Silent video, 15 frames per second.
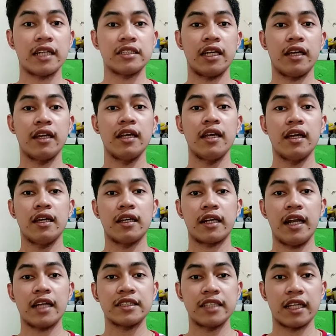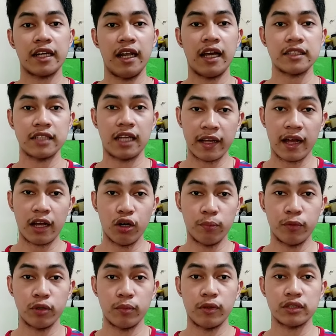siya kasi relax na relax sa
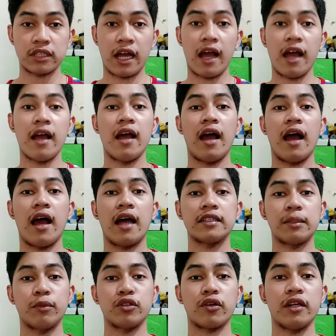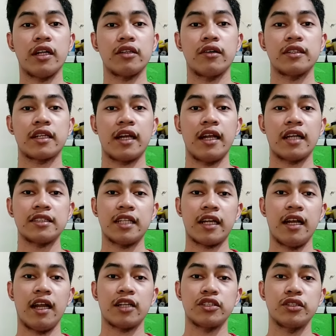kakaupo mo sa motor na to at relax na
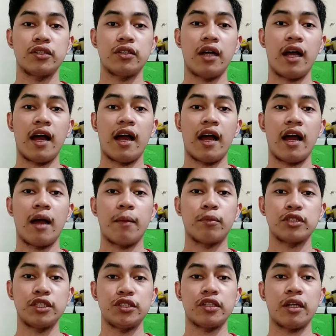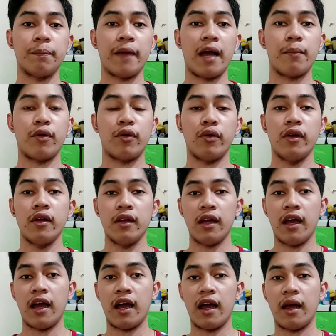relax yung position ng paa mo.
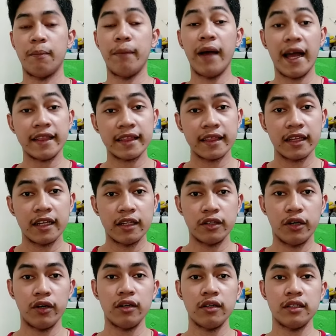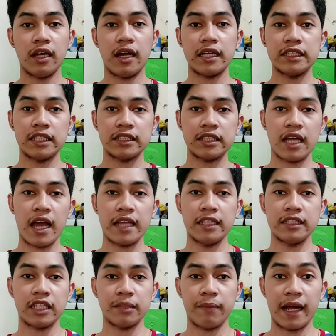But, no, ang isa sa
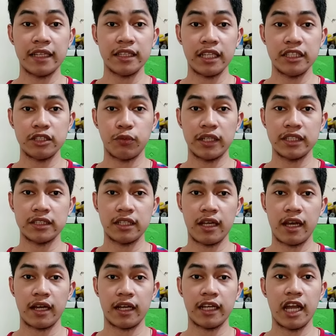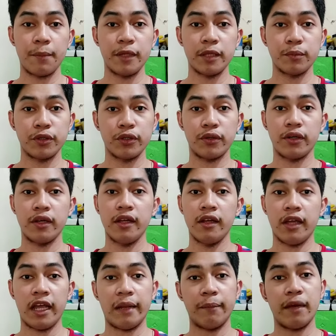disadvantage once na ginamit mo yung
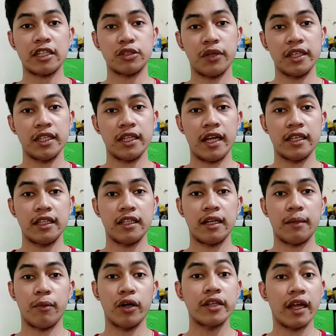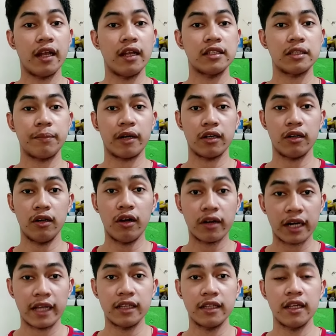Nmax 2019 na model sa
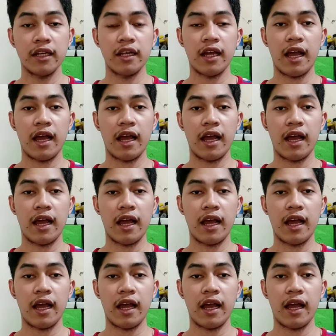paglo-long ride,